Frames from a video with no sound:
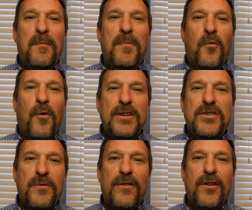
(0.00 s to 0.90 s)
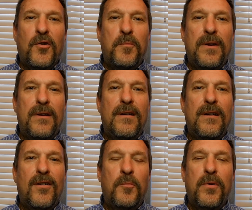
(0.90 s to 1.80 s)
But watch it with an open
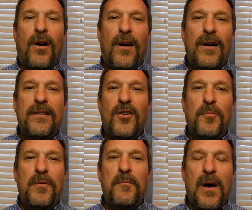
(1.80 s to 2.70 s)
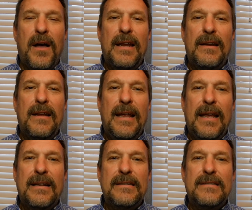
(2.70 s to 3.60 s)
heart, open mind,
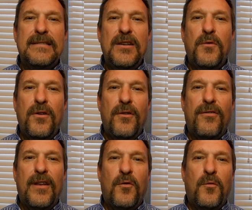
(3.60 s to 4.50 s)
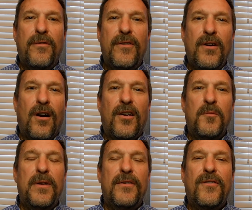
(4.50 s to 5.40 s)
and see what you think with the
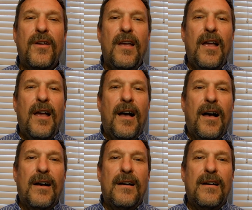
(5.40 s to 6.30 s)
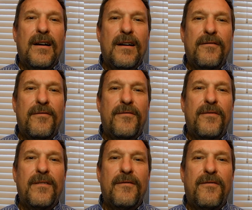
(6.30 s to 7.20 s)
arguments of
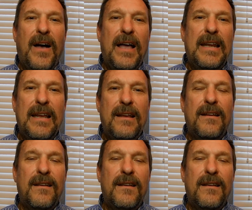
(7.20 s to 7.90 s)
finding